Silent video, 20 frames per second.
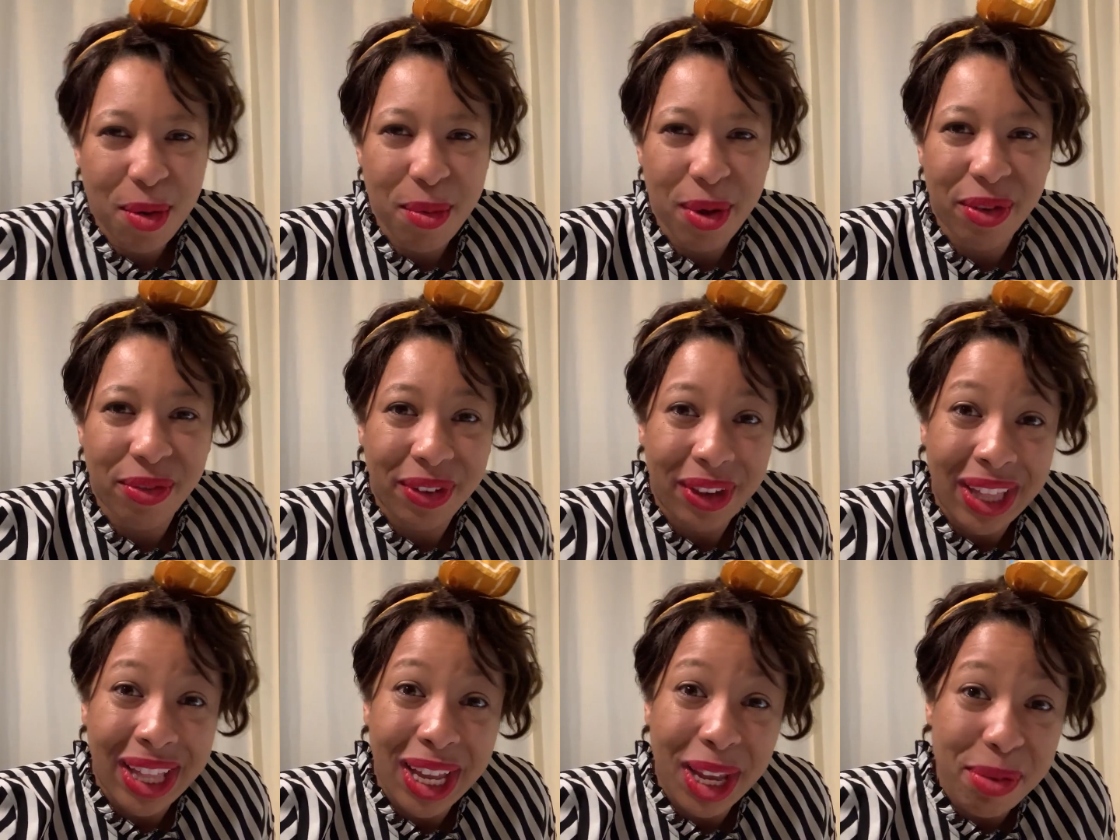I
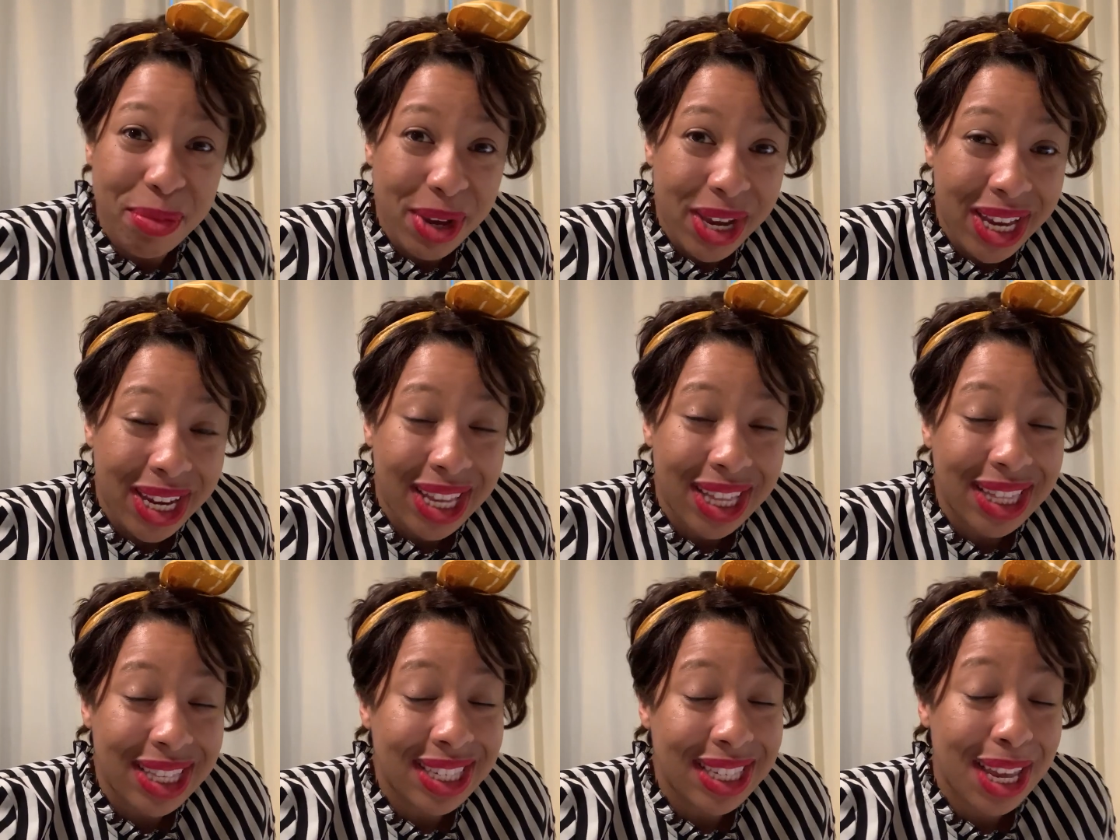feel like I'm
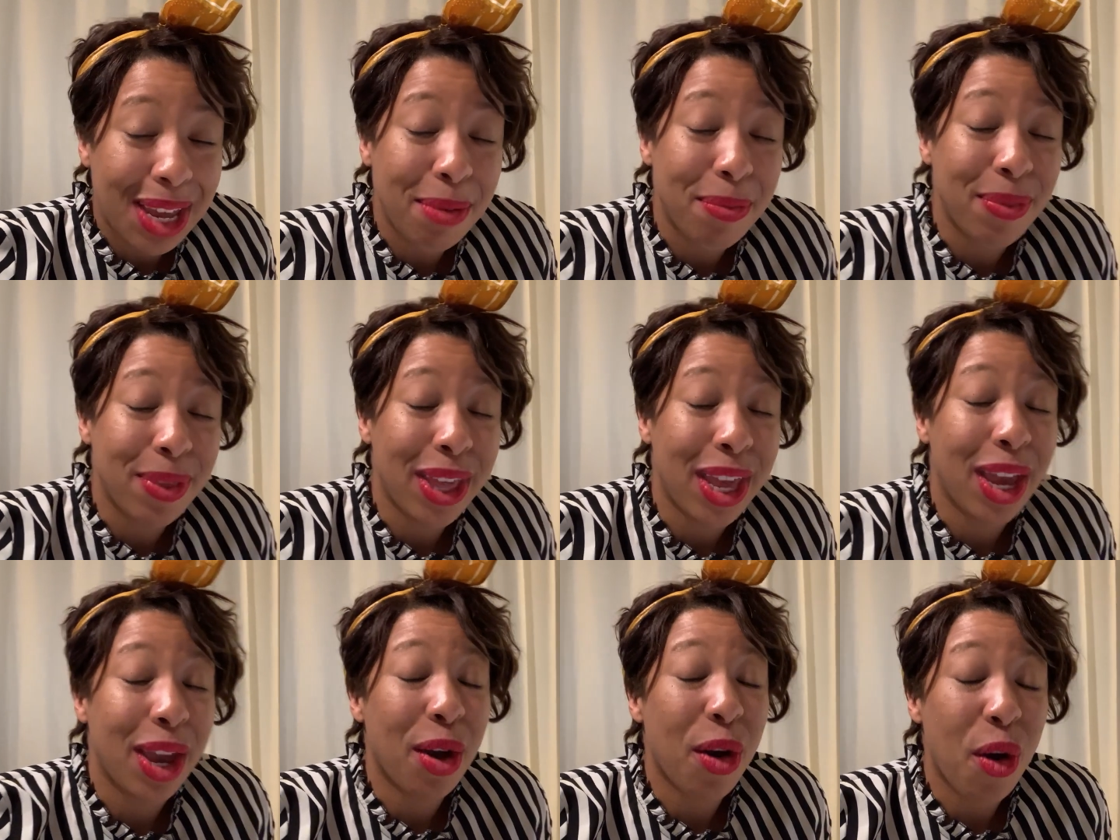eating the same
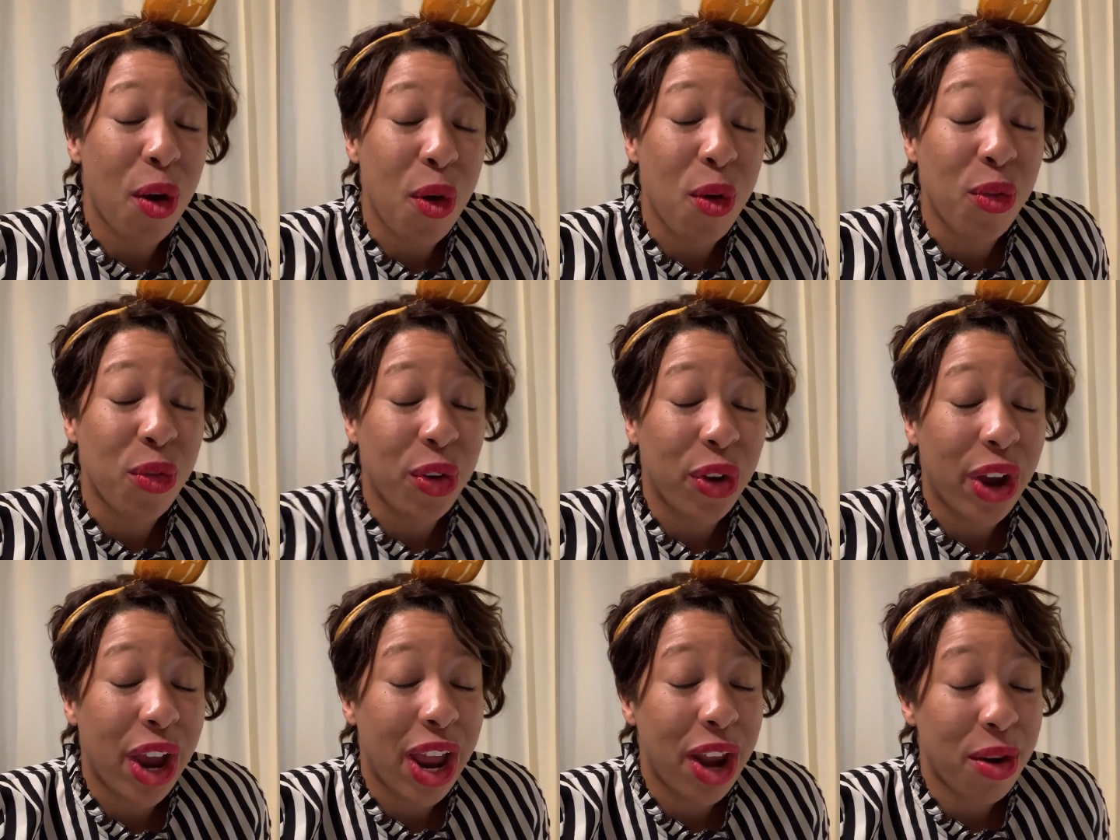thing
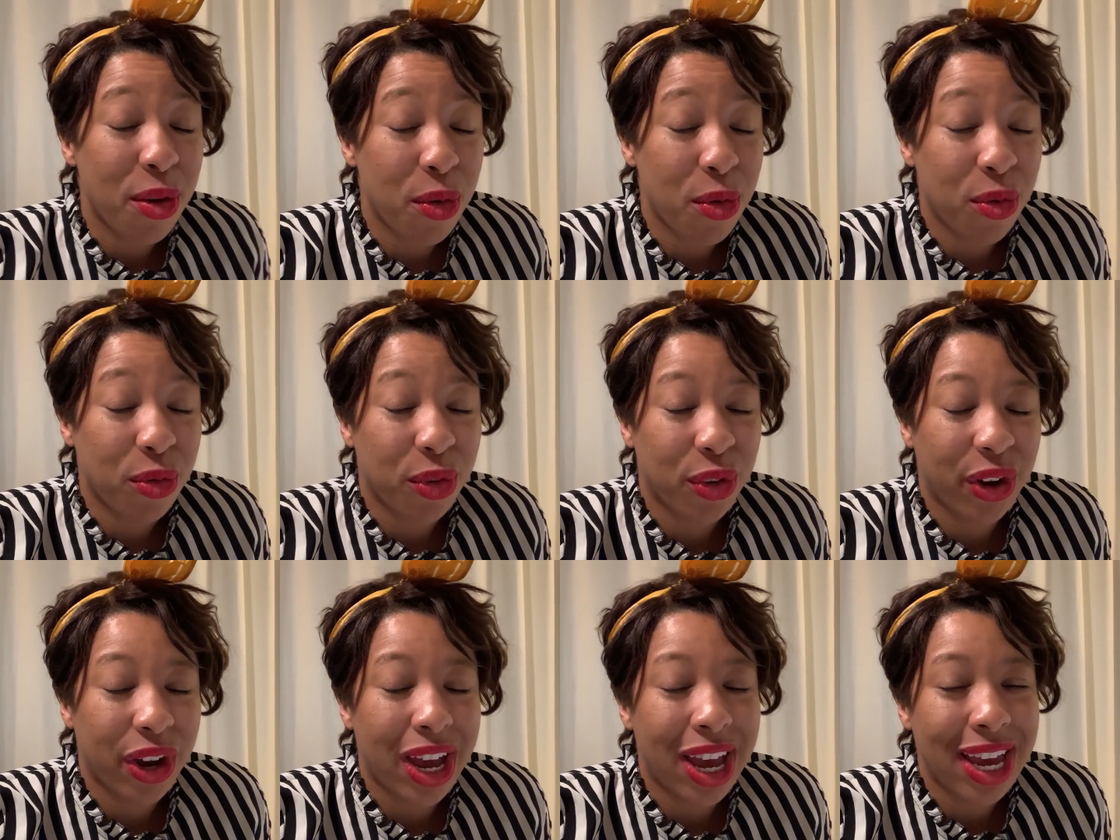over and
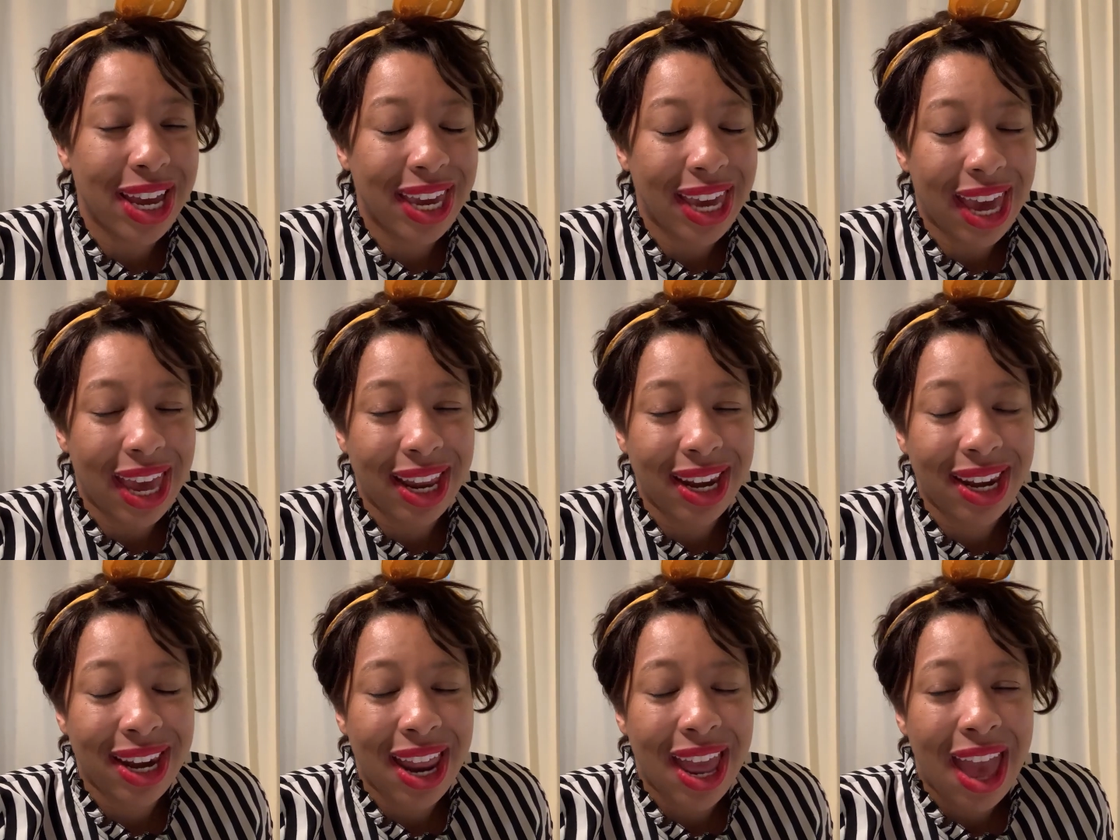over again.